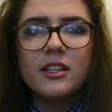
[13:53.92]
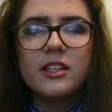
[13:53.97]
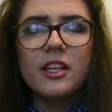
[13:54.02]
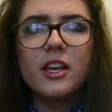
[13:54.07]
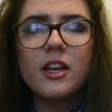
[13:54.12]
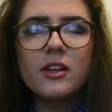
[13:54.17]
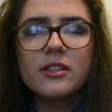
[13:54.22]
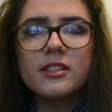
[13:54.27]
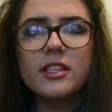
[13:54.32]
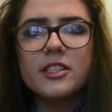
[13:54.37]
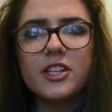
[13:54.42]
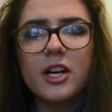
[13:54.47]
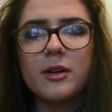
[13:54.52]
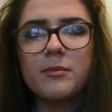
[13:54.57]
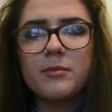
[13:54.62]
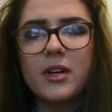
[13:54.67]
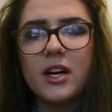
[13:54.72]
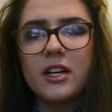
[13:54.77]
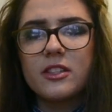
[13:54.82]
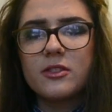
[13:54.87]
The use of
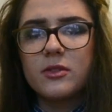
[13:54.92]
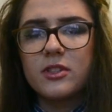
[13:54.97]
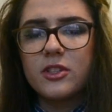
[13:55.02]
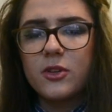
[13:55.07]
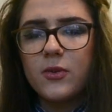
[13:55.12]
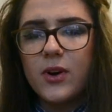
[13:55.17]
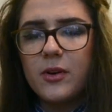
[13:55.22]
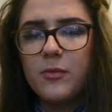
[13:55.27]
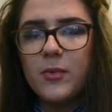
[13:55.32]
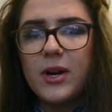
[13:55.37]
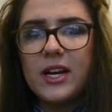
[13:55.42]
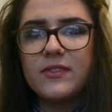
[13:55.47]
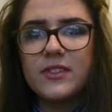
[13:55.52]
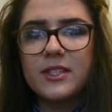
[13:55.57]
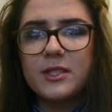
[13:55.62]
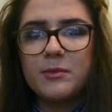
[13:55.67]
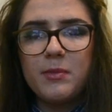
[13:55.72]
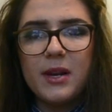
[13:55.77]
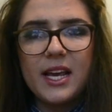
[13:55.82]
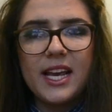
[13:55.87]
jump cuts was a great way of
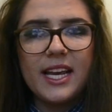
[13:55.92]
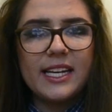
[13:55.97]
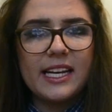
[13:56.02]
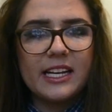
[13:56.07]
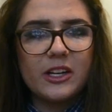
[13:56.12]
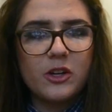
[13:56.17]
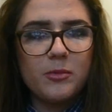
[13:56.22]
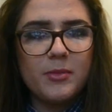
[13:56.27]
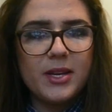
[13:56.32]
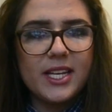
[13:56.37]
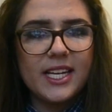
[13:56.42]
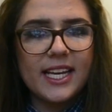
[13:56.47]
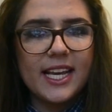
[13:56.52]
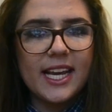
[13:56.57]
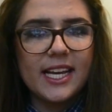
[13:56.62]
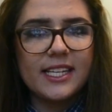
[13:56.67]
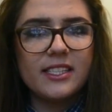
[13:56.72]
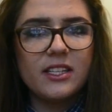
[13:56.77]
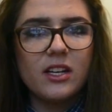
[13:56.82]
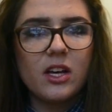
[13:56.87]
displaying and
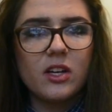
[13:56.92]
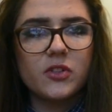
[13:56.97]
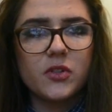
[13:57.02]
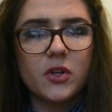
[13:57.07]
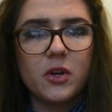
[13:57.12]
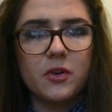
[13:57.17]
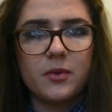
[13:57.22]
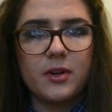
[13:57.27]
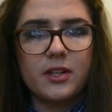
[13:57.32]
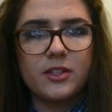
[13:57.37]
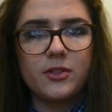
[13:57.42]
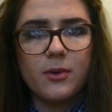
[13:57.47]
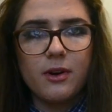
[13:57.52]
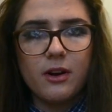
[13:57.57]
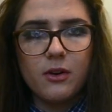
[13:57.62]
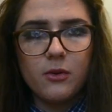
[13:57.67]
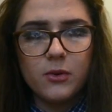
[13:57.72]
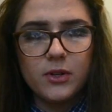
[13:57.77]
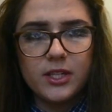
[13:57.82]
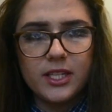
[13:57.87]
communicating our genre to
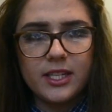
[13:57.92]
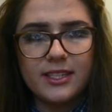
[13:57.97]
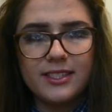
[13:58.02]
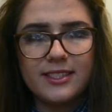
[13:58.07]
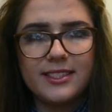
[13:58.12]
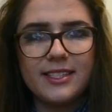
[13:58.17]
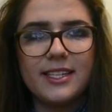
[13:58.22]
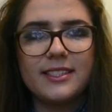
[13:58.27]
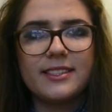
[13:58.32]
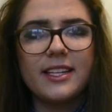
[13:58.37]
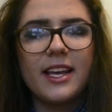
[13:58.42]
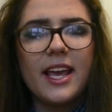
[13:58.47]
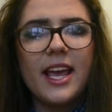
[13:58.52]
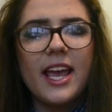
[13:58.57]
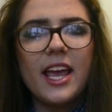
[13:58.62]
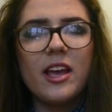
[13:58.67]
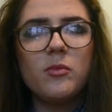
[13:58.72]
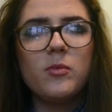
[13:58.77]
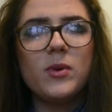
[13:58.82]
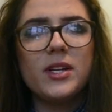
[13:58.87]
our audiences,
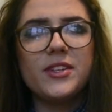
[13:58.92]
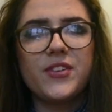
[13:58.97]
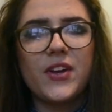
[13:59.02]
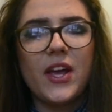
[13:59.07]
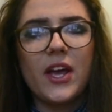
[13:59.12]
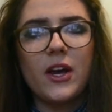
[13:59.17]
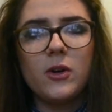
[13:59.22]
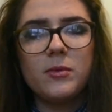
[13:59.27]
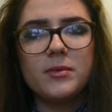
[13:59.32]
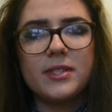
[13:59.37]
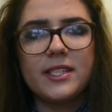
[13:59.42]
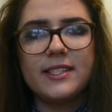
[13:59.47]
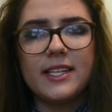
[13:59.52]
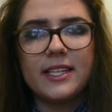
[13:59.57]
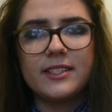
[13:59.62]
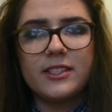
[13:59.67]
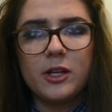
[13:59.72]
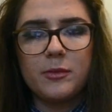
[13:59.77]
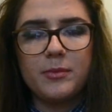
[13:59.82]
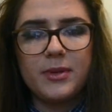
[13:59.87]
in which it helped to
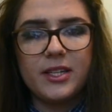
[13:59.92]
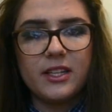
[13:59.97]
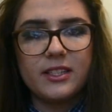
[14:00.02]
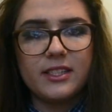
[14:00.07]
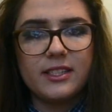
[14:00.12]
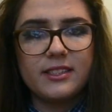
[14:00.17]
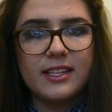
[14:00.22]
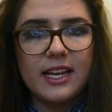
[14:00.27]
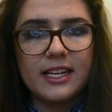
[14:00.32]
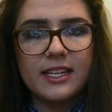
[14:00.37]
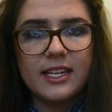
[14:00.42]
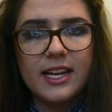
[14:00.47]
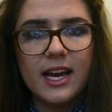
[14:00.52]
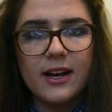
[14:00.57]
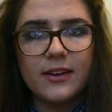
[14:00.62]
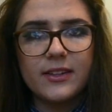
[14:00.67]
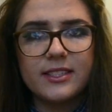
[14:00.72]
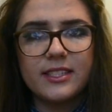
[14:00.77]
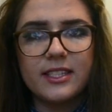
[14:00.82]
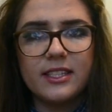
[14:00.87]
set up and understand
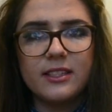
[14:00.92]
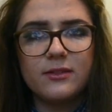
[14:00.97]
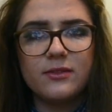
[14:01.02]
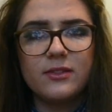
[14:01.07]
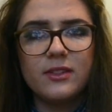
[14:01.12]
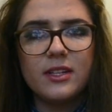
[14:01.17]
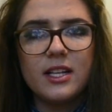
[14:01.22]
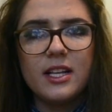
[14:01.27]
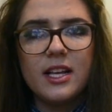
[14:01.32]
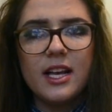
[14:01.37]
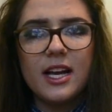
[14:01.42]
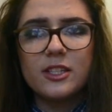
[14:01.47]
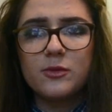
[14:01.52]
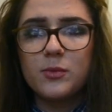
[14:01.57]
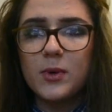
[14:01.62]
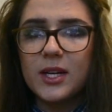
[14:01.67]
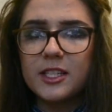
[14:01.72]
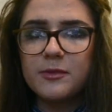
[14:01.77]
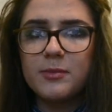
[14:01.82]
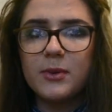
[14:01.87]
narrative, as
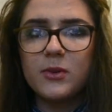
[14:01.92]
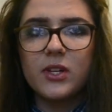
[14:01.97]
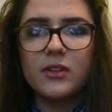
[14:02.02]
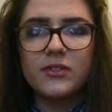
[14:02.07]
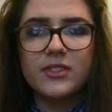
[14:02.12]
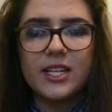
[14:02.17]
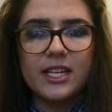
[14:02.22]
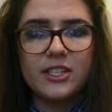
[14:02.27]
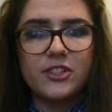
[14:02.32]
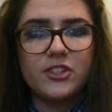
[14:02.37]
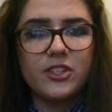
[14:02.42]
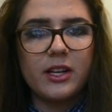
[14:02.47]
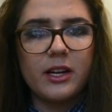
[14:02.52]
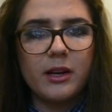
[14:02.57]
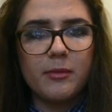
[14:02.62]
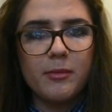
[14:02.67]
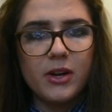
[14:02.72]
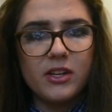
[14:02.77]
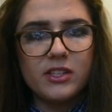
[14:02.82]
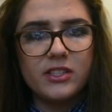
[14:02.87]
well as build up tension
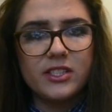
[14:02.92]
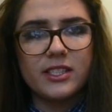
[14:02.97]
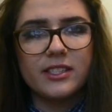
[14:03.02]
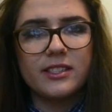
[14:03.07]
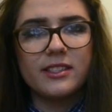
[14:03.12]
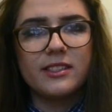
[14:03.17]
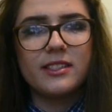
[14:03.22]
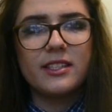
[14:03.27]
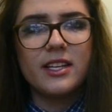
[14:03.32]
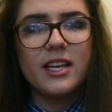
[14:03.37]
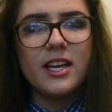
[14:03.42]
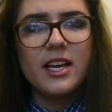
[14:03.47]
and emotions.